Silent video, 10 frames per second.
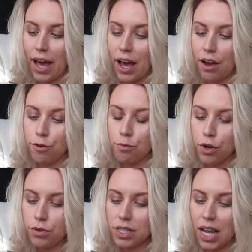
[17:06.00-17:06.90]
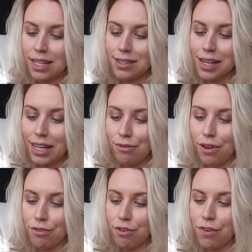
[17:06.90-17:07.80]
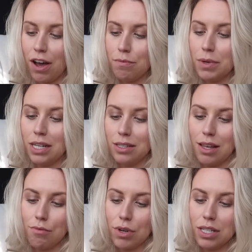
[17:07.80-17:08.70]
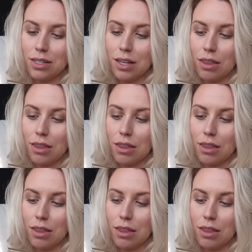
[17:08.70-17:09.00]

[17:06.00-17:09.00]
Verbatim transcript: hair from roots to ends, leave in for five minutes, then rinse